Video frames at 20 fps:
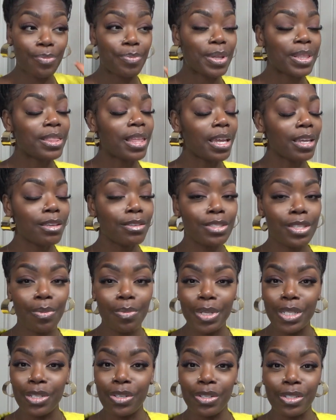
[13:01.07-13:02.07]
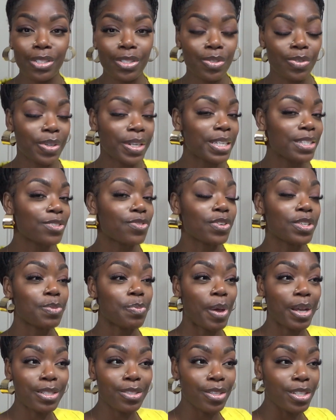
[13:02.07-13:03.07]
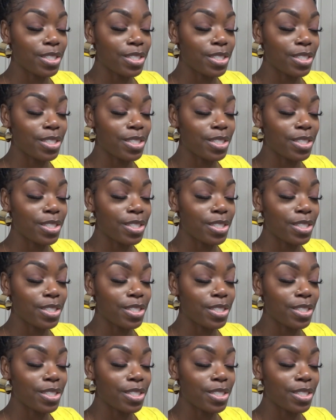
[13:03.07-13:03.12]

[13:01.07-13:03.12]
But thank you so much, Curlsqueen, for sponsoring